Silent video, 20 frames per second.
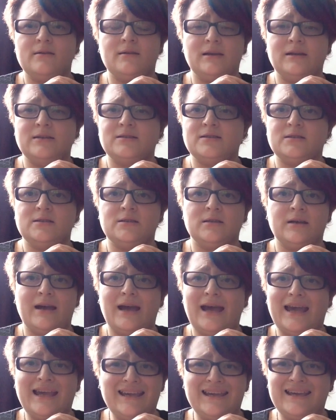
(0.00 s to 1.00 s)
this
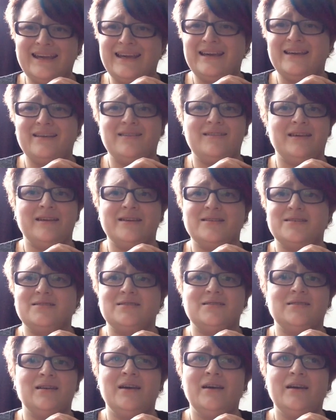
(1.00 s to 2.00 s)
aching,
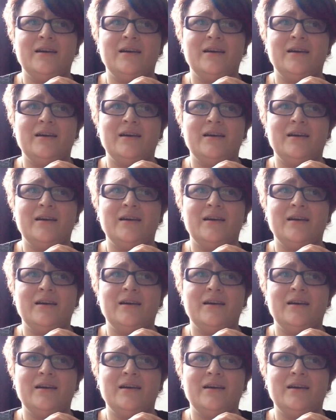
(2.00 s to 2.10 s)
this,